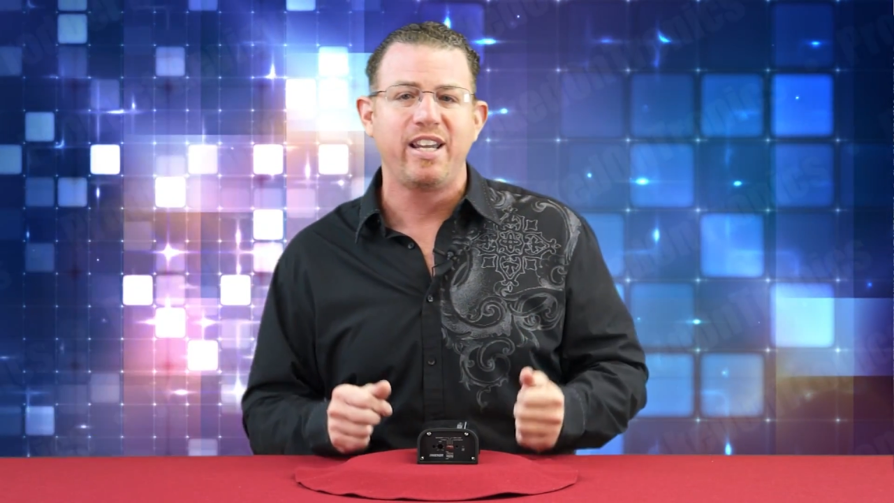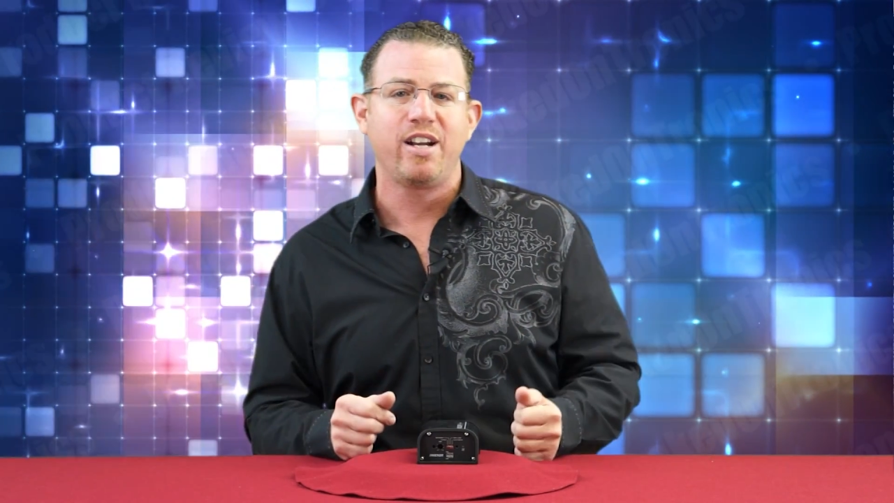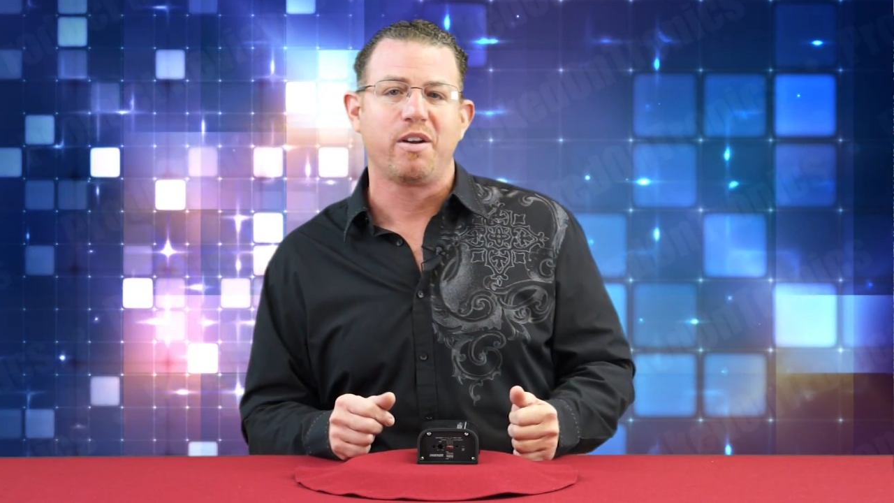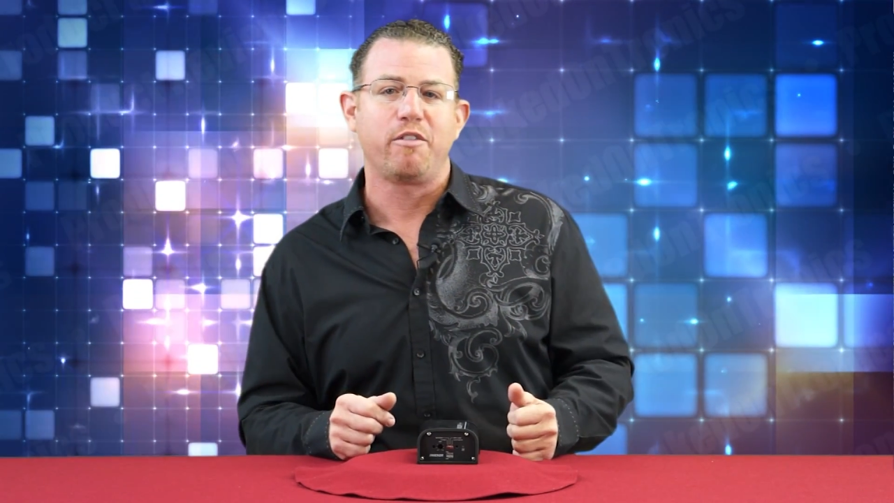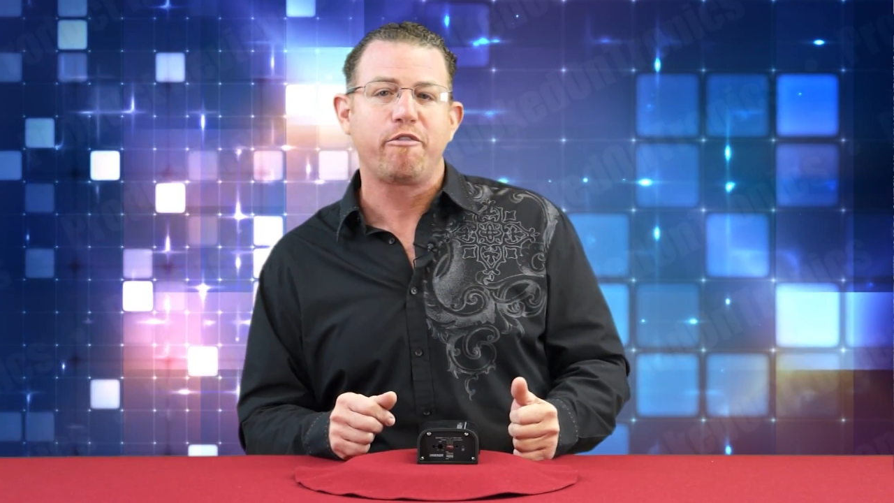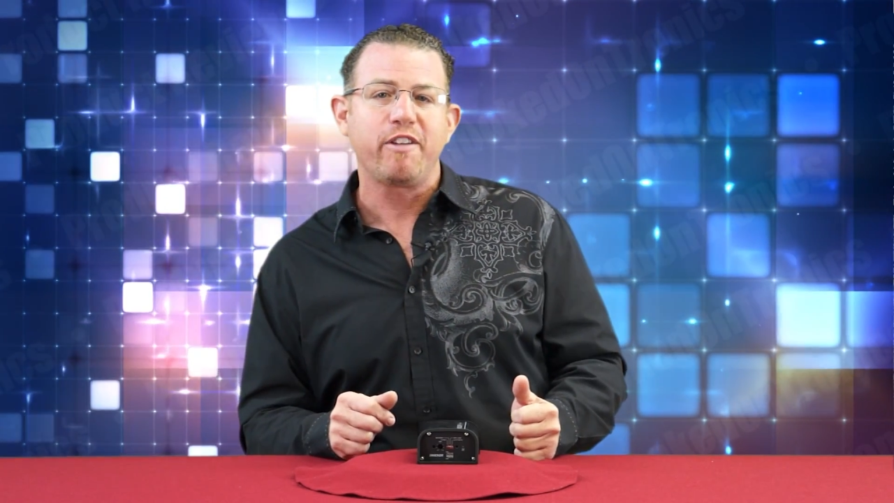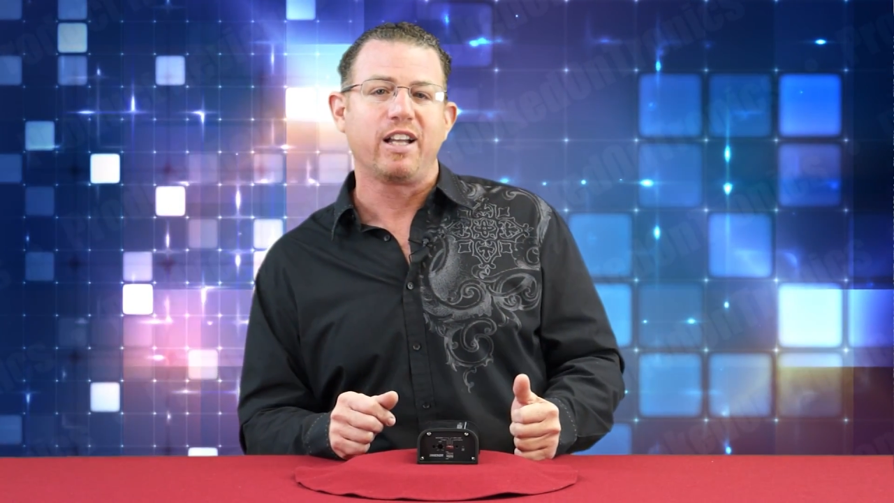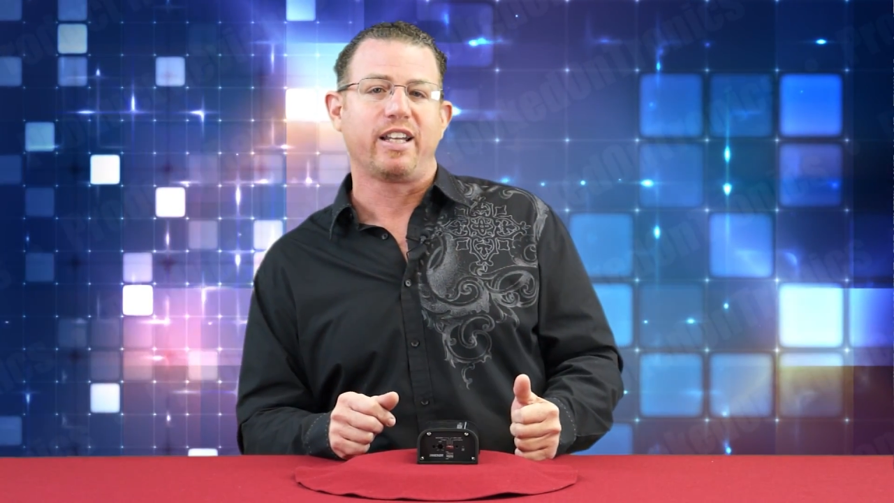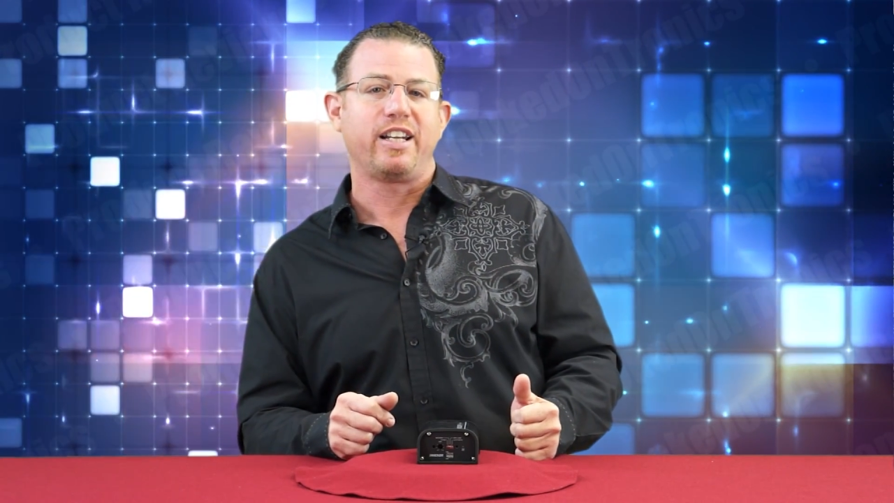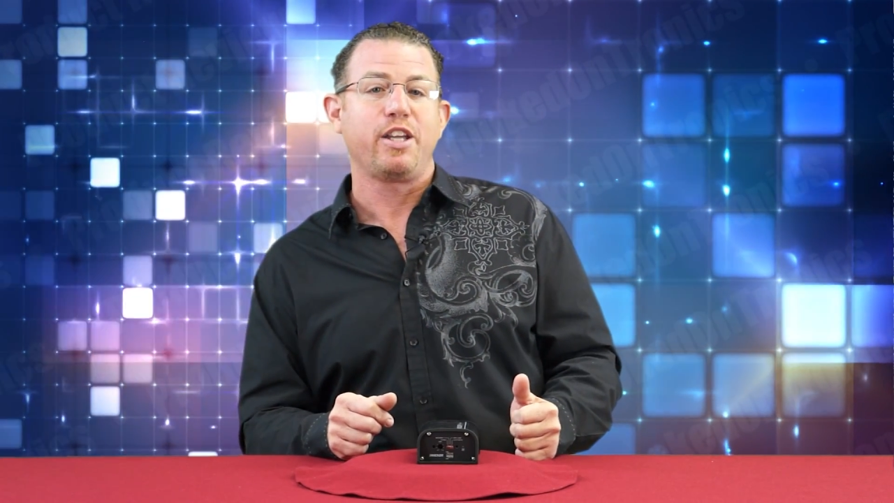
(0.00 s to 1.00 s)
hear and
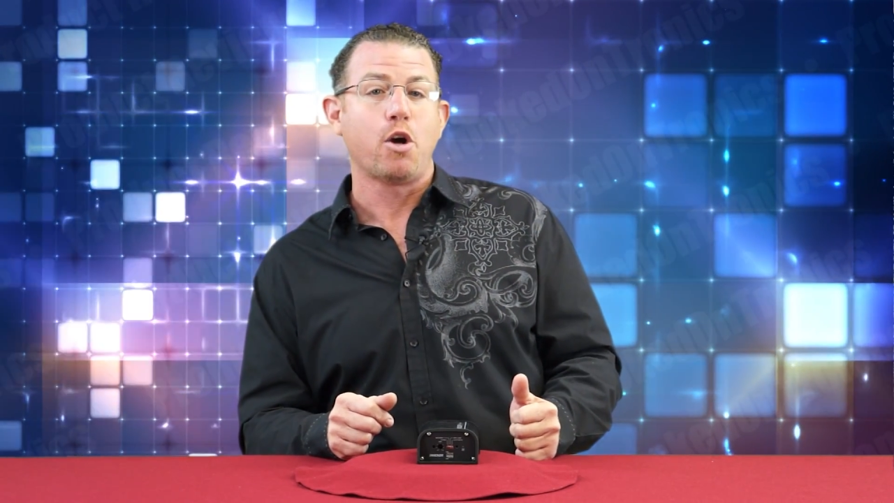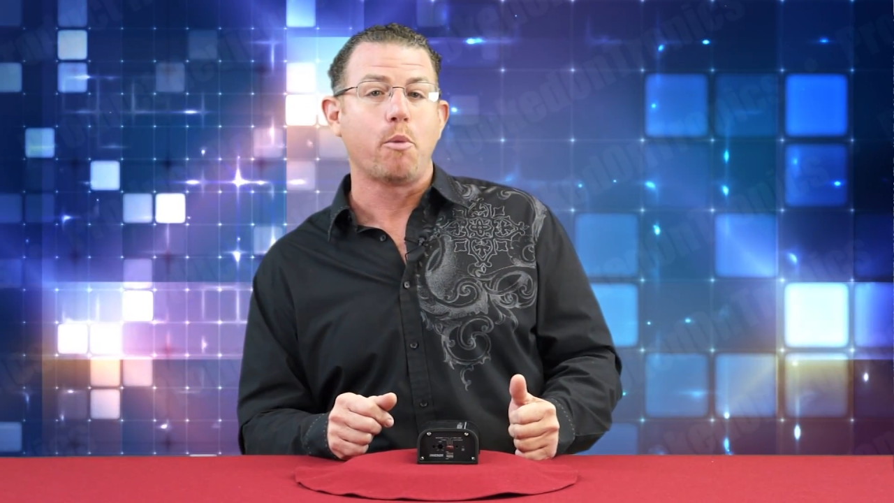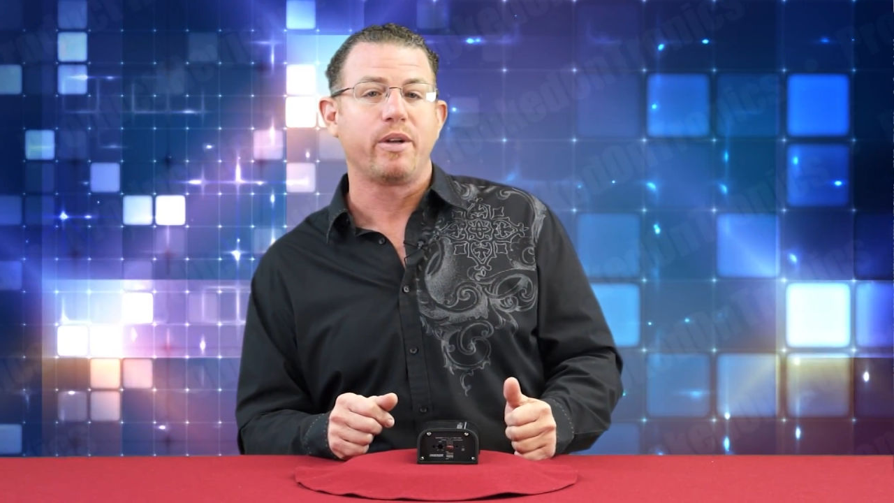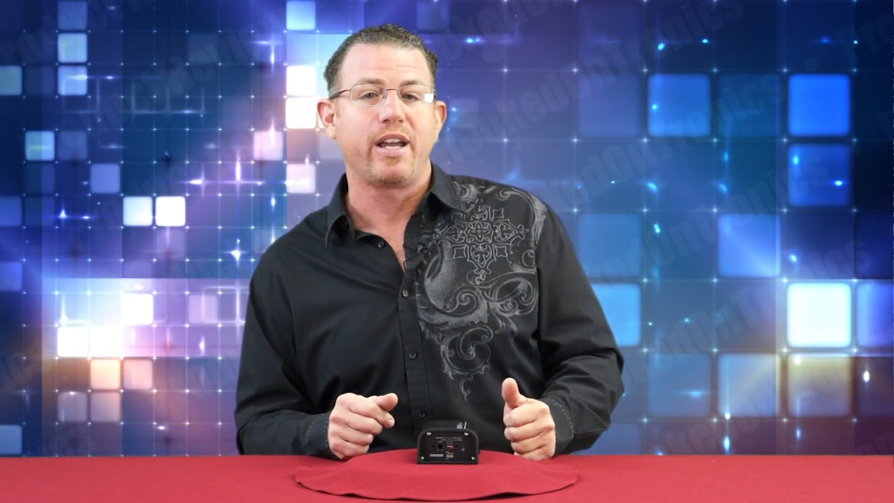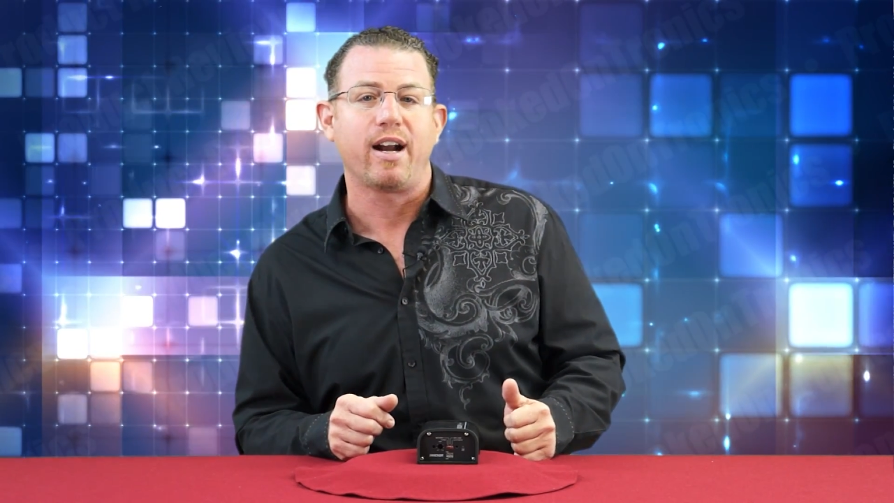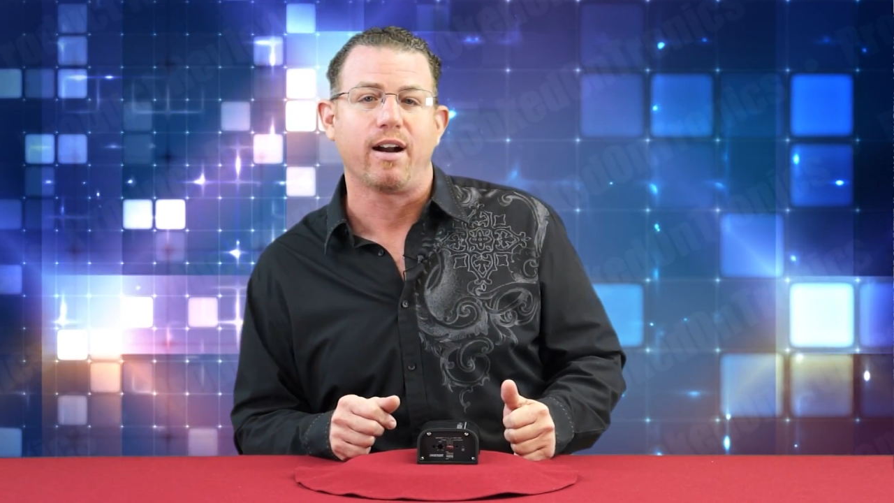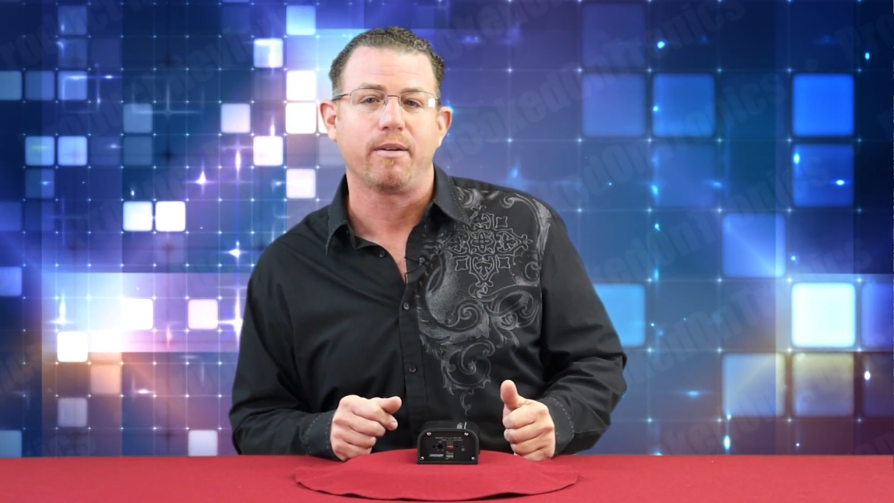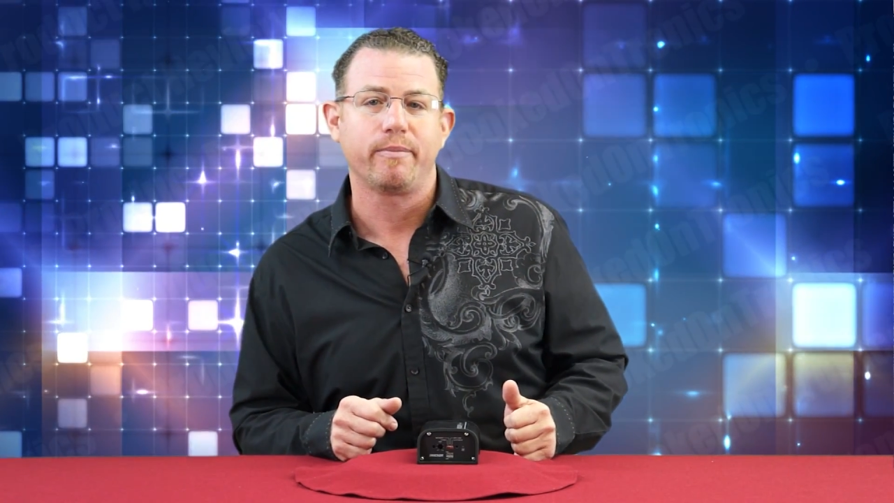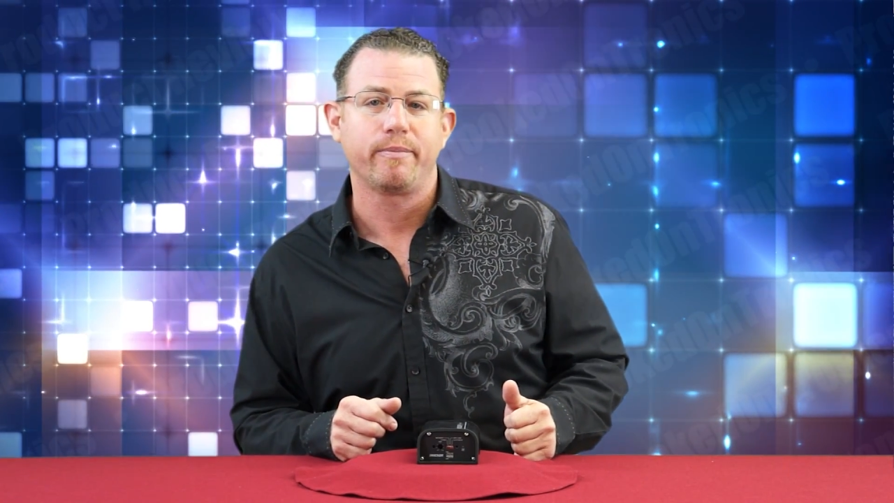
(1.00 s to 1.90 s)
feel it in the open air.